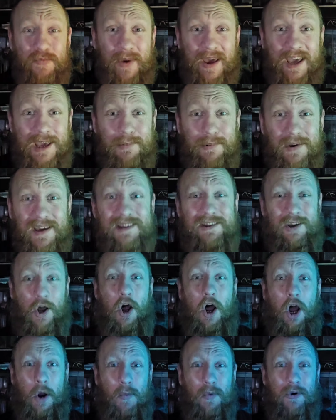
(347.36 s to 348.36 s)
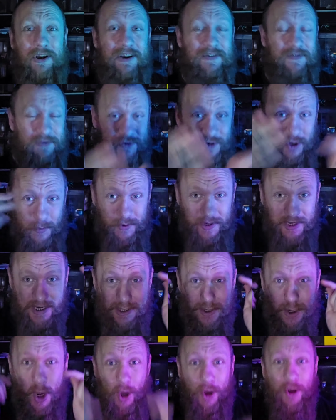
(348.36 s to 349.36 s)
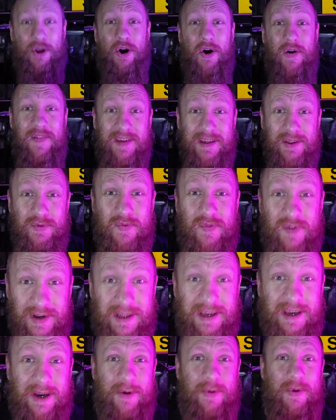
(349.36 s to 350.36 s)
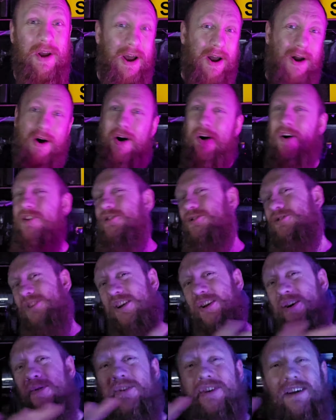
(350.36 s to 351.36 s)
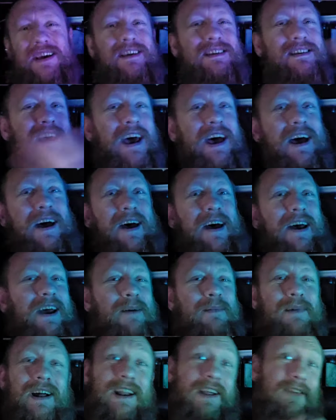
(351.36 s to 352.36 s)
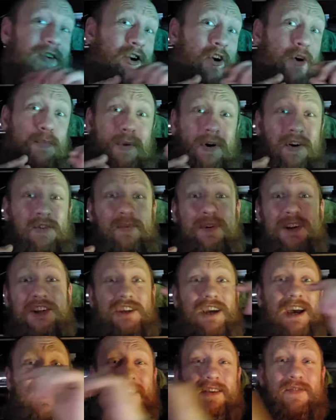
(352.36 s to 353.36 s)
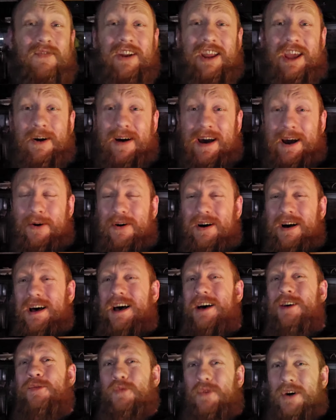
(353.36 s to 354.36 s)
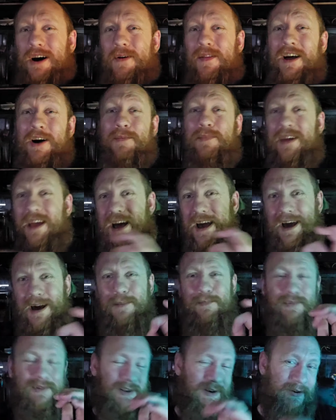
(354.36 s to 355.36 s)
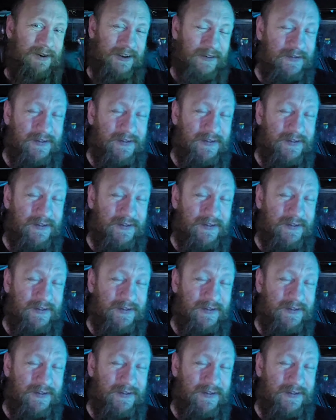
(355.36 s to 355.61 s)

babies aren't worth dropping a like on this video, I don't know what is. Um, and if you could possibly share this video out as well, that would be absolutely